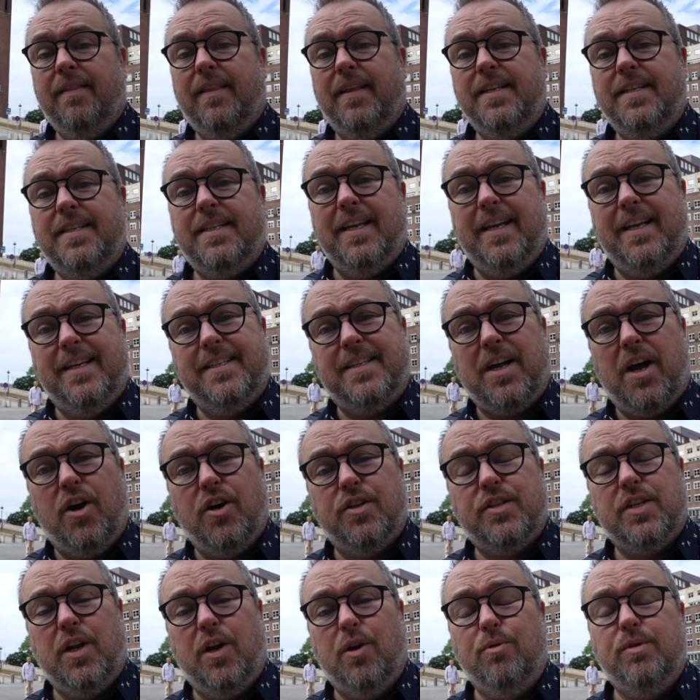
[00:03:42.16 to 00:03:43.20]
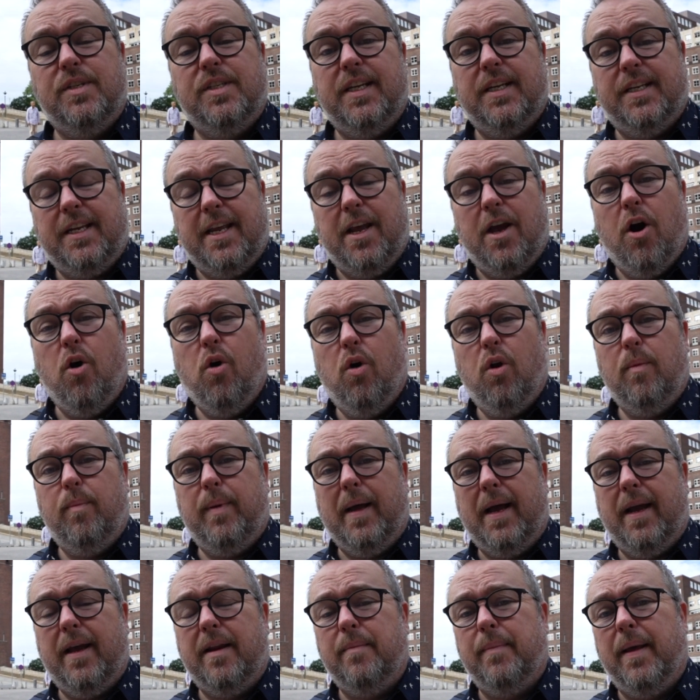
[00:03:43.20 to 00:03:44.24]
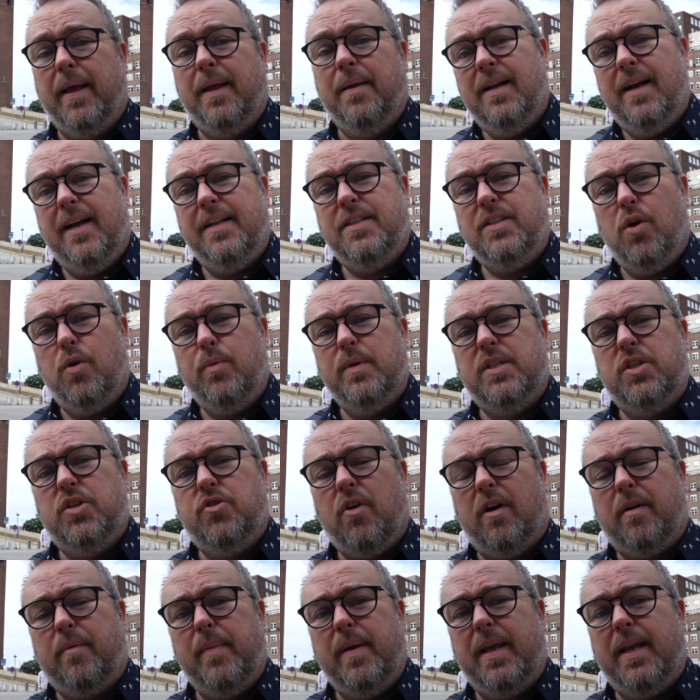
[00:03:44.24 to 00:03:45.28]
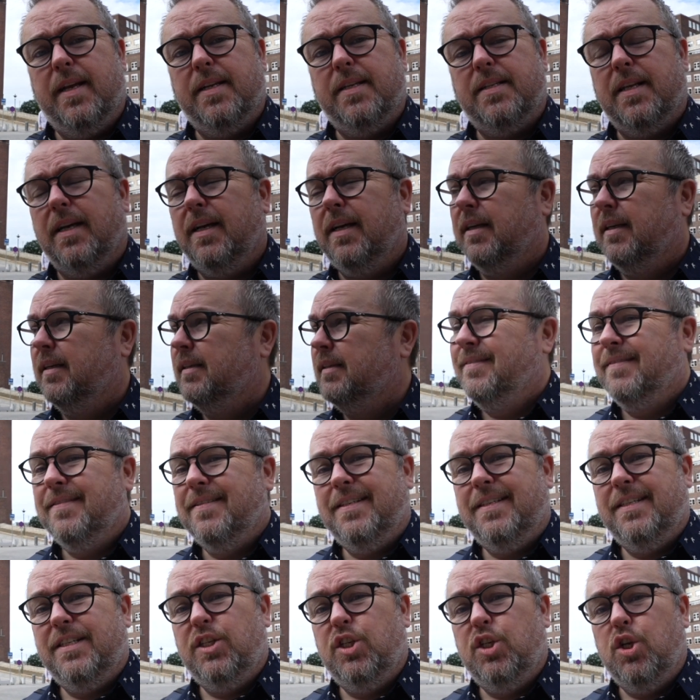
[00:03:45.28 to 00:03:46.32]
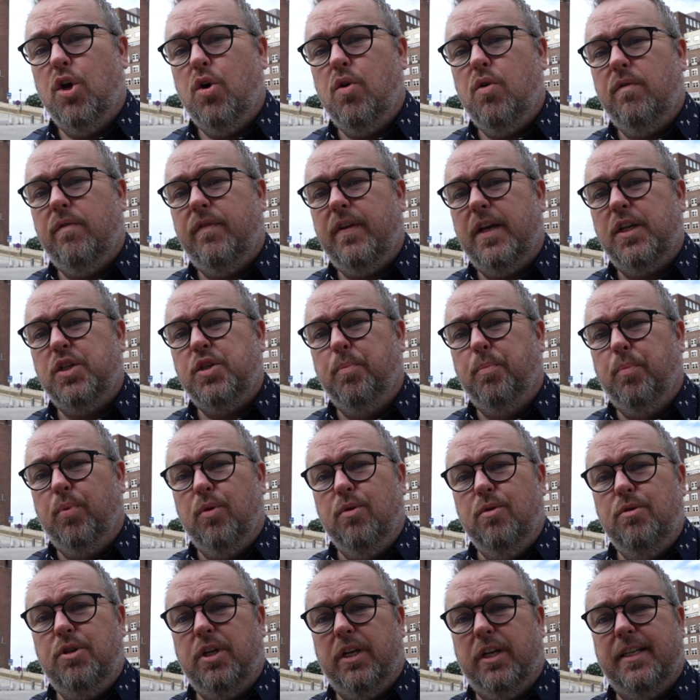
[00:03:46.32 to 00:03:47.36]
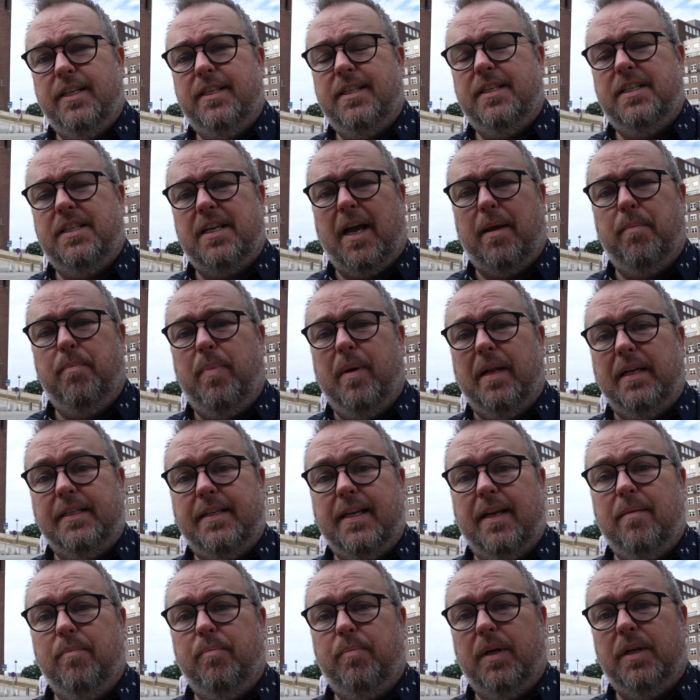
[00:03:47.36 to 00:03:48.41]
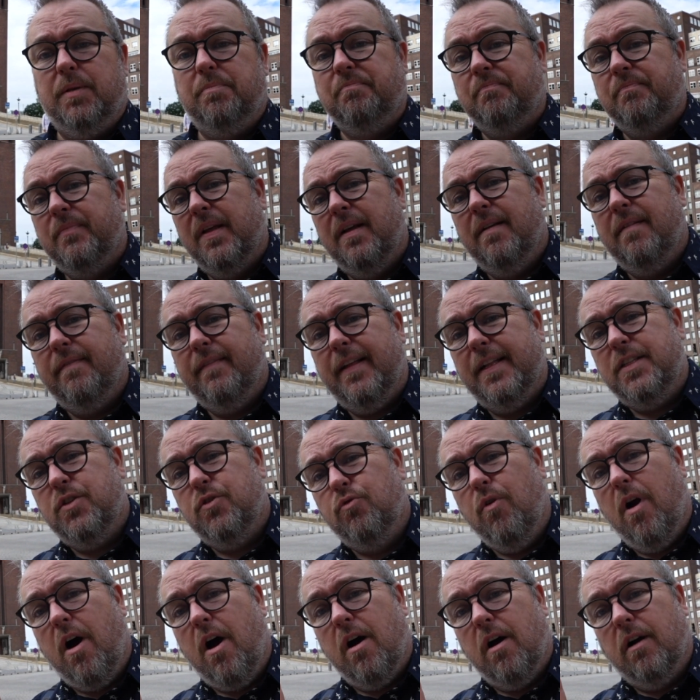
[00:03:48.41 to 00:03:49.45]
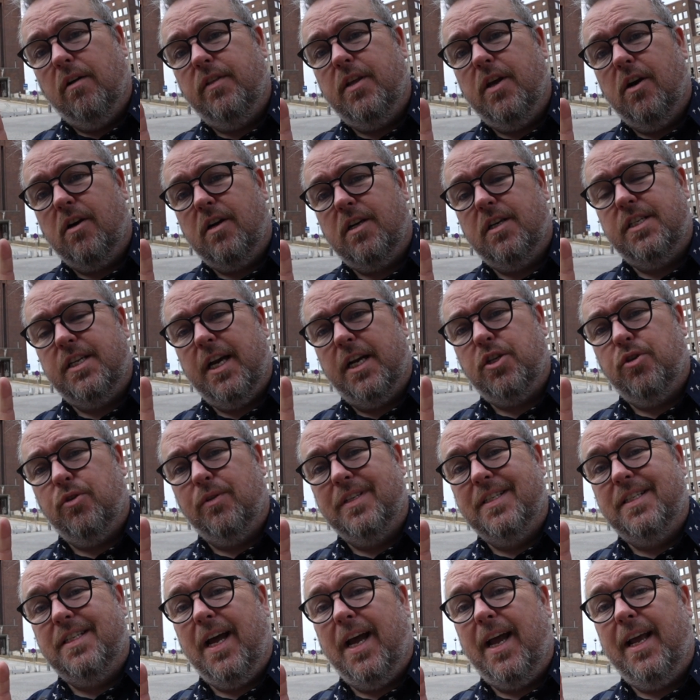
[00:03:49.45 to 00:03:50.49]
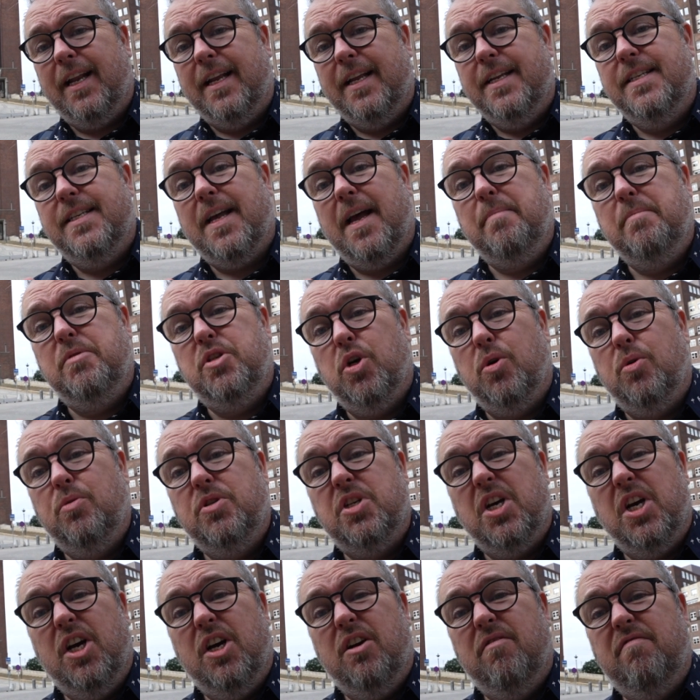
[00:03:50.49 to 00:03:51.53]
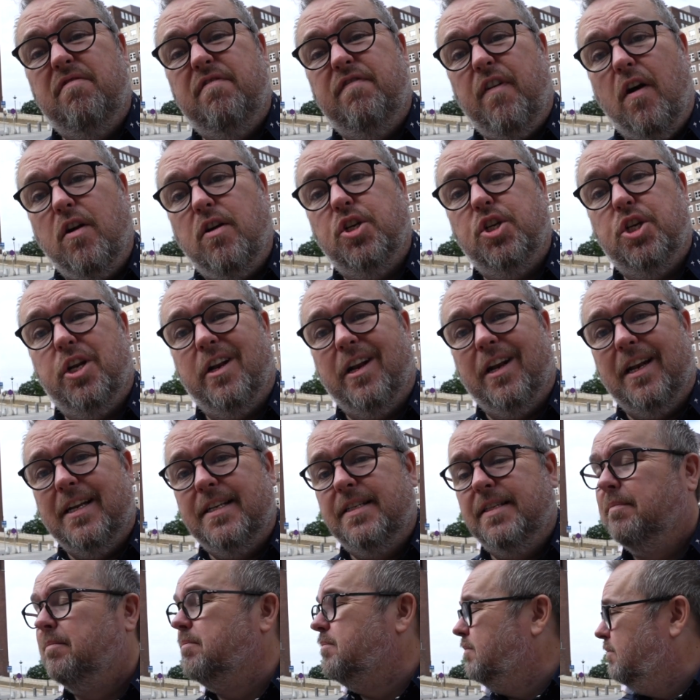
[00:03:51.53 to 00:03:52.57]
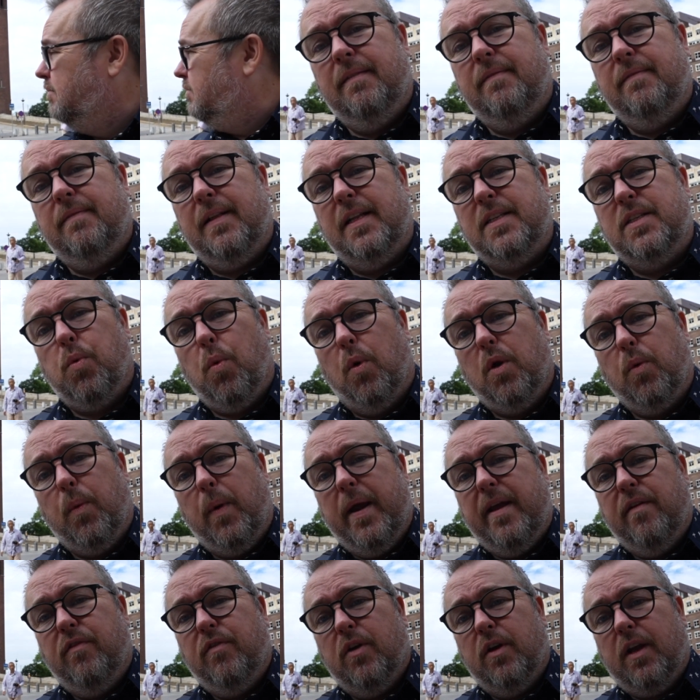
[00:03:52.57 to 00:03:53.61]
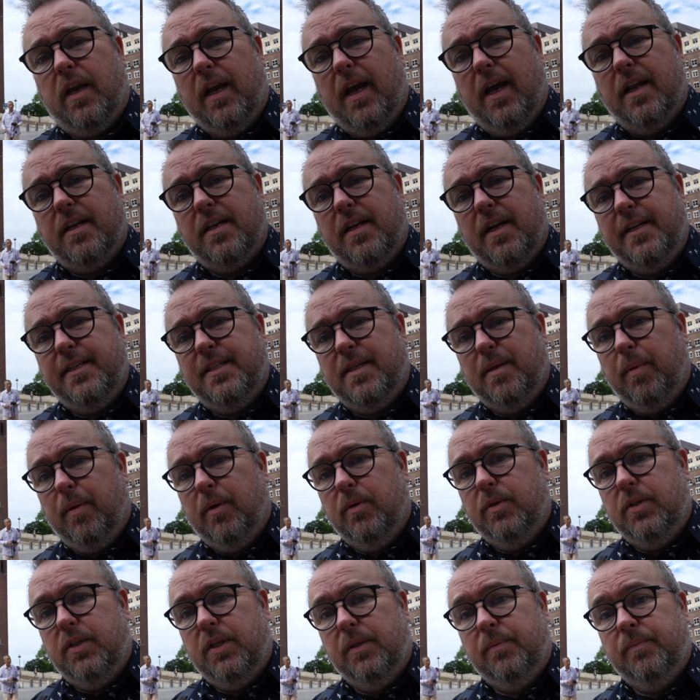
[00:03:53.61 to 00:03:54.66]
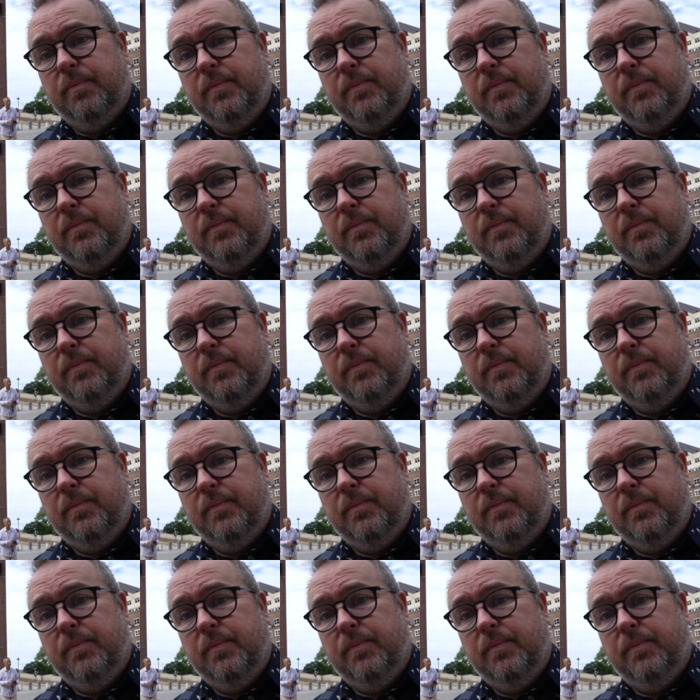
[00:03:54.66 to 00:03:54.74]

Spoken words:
This is Oslo City Hall behind me. It's always struck me as a Soviet brutalist type building, but that's wrong. The architectural style is, I'm told, functionalism. That's one way of looking at it, I suppose.